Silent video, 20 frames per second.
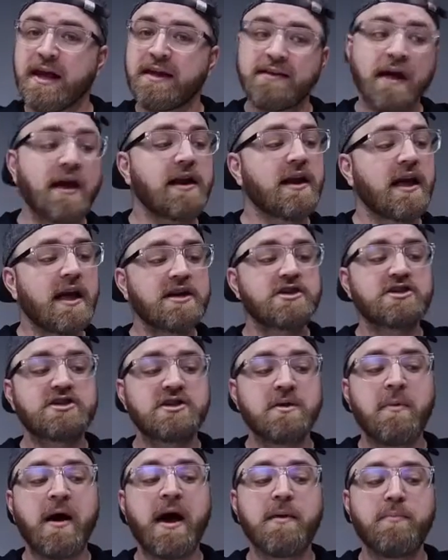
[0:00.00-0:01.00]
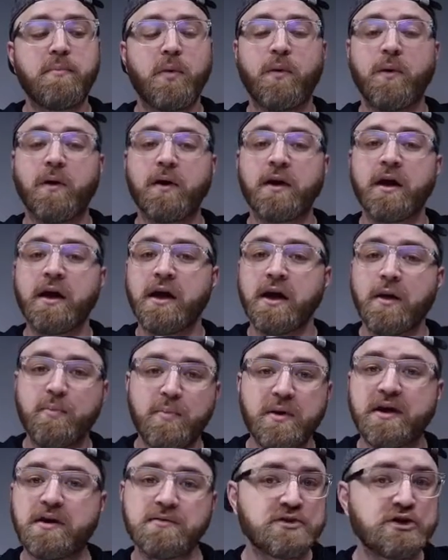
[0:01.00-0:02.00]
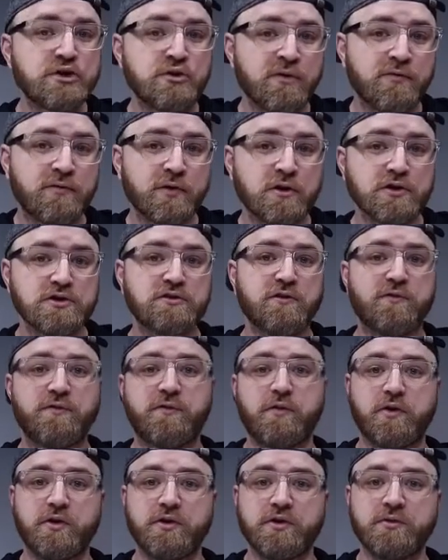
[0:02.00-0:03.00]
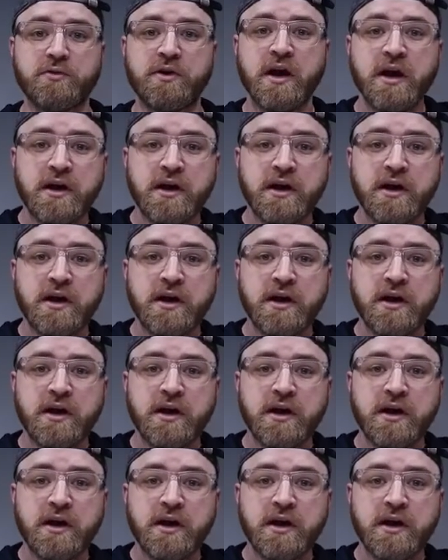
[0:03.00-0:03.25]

that HDMI port, it becomes universal for you.